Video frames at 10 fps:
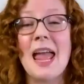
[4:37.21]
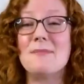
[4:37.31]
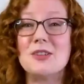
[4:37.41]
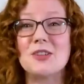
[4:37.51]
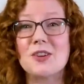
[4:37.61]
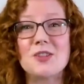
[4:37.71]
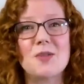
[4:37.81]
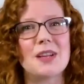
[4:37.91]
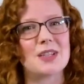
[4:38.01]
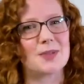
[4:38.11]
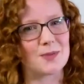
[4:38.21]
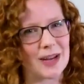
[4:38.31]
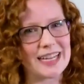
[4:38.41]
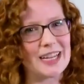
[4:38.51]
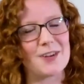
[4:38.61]
And be sure to join us right
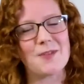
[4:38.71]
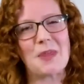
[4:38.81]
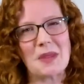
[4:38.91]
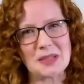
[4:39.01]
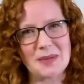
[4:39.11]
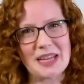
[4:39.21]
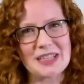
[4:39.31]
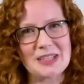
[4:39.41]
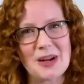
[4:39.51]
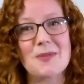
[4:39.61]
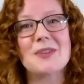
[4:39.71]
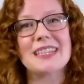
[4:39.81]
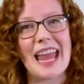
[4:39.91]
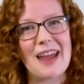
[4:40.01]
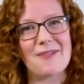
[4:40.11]
here for This Week in Star Wars
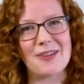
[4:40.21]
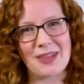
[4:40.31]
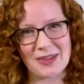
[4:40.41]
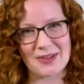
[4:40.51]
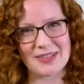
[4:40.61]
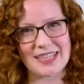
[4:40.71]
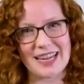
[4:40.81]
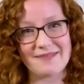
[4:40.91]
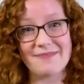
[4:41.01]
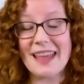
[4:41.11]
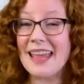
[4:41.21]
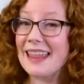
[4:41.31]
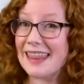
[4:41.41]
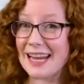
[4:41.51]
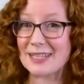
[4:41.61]
every Thursday.
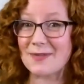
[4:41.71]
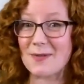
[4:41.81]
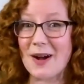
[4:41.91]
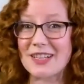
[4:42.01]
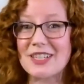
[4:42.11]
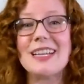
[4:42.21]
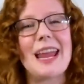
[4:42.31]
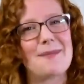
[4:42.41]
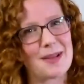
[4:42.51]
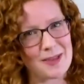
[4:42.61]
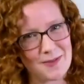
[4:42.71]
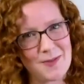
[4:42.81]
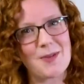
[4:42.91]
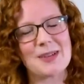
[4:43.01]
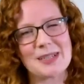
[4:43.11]
Thanks for watching, and may the
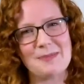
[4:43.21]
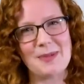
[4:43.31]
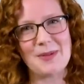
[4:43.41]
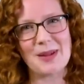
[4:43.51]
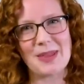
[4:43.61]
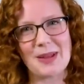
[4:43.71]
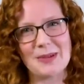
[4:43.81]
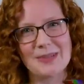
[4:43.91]
Force be with you.